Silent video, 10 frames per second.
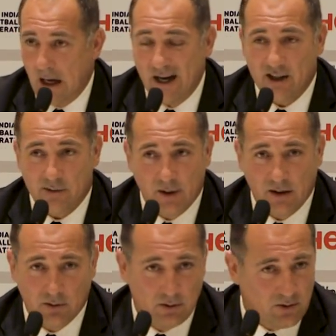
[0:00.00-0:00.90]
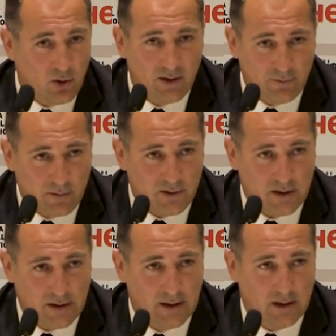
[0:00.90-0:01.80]
I expect not only from
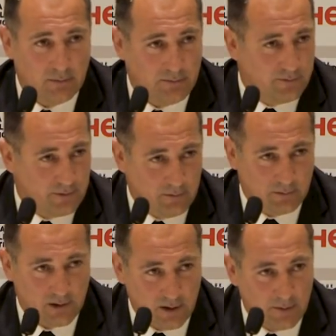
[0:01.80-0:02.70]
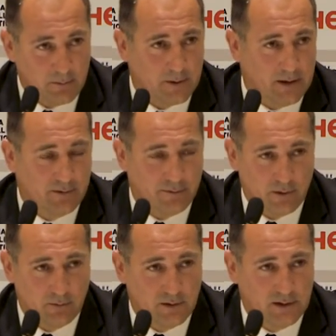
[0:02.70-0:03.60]
Sanil, from Germanpret,
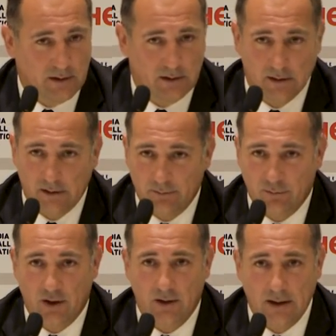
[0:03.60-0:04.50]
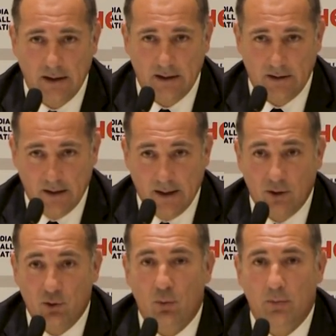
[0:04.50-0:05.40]
from Jingan,
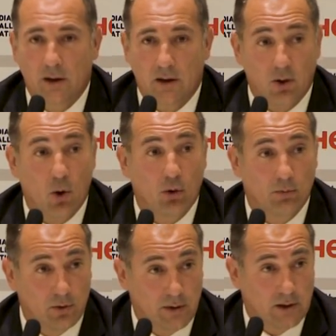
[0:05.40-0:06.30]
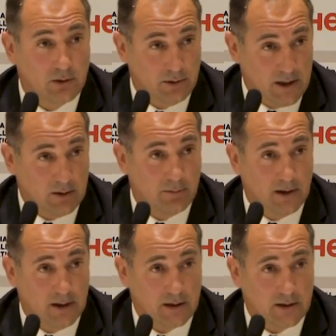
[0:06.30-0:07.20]
to be a role model to young
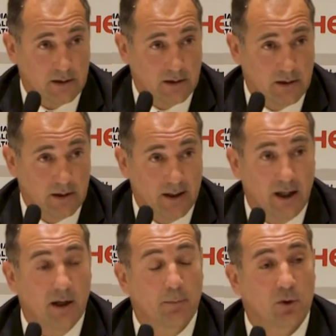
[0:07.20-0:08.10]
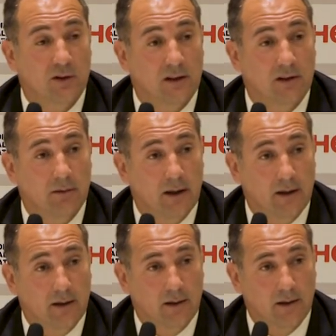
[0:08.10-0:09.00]
players. In a positive way,
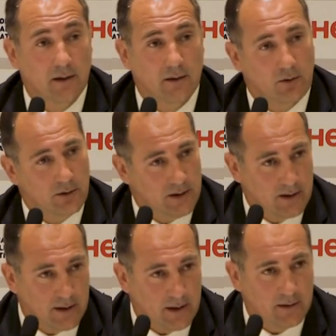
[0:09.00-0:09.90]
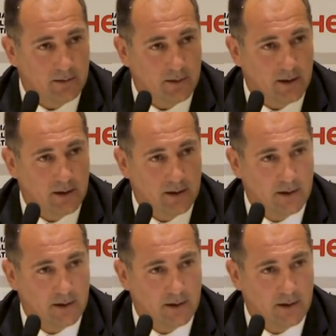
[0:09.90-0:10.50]
not in a negative way.